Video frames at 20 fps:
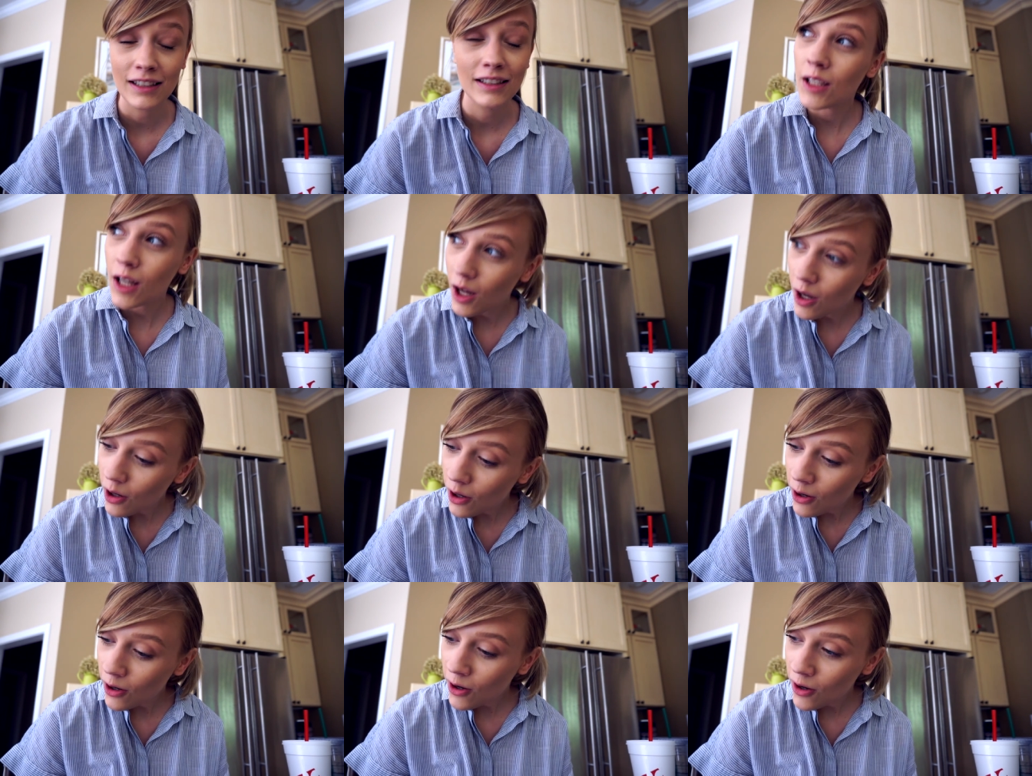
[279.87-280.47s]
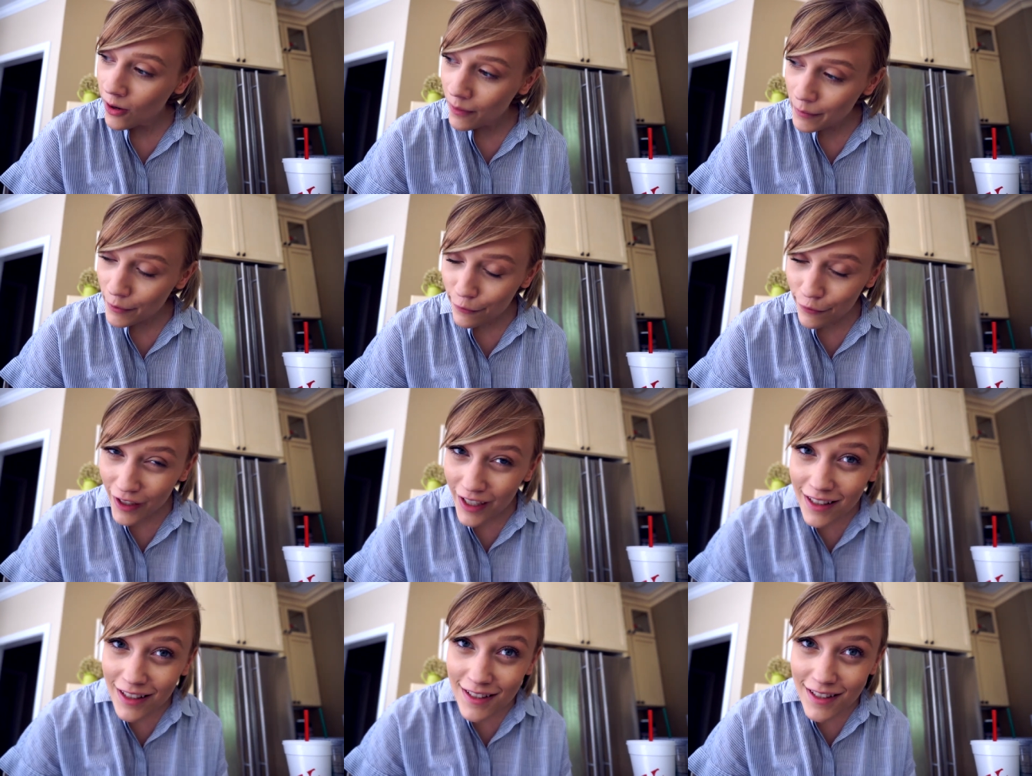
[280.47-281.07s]
So I'm
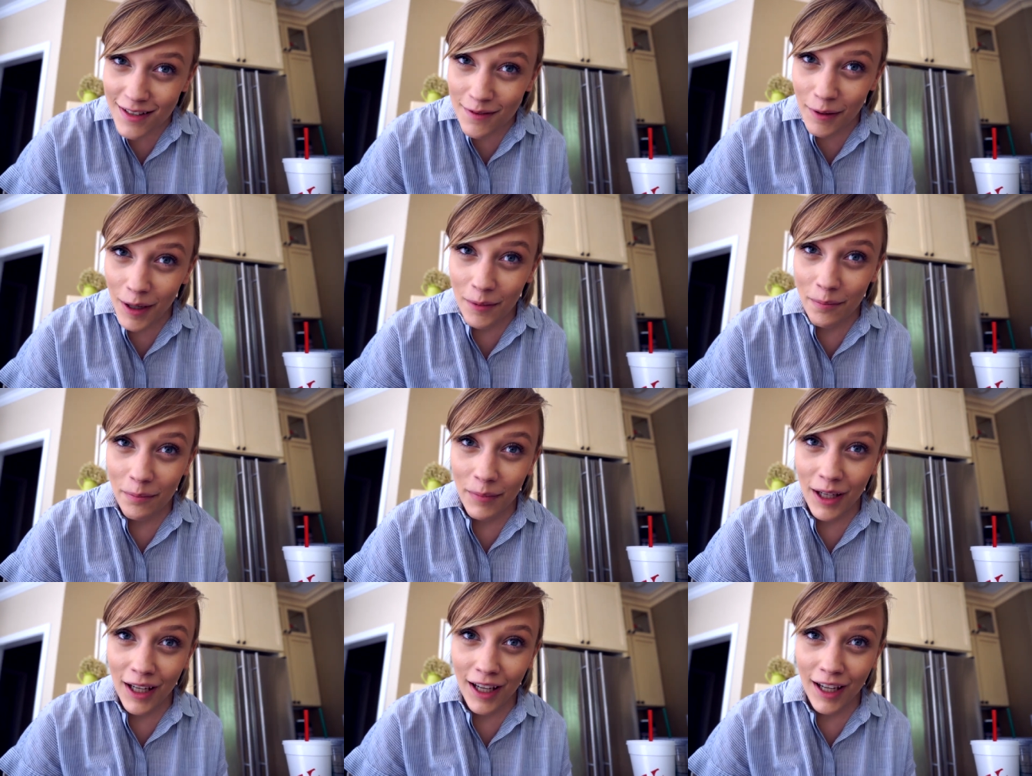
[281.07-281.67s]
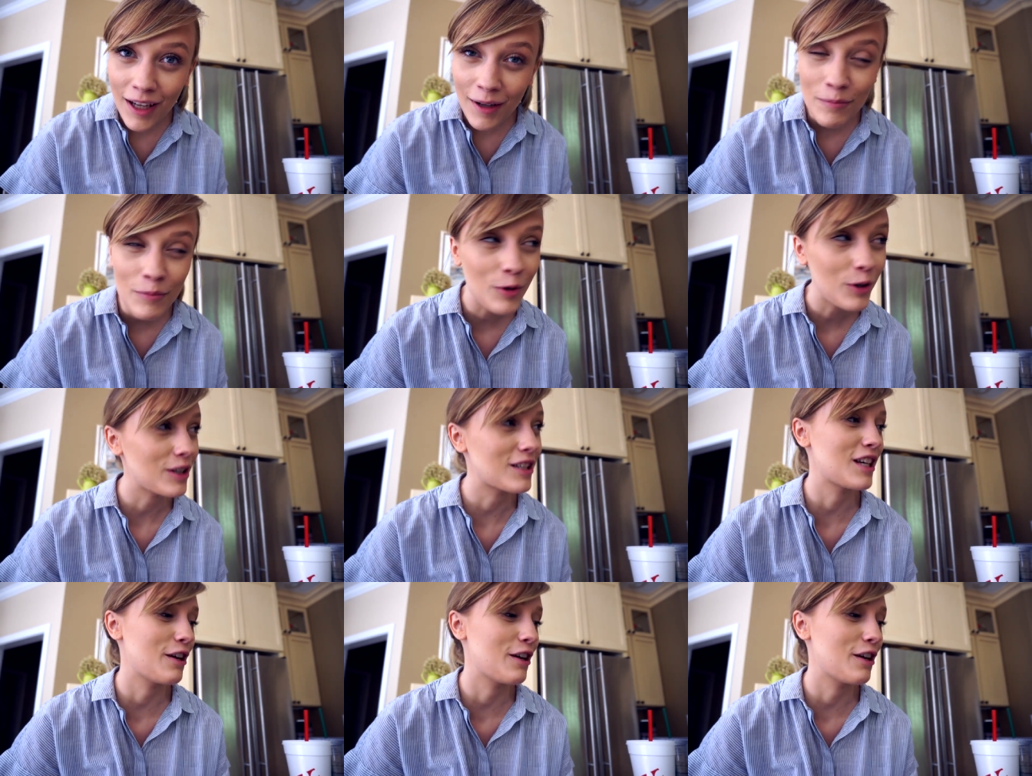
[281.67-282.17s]
afraid this might be more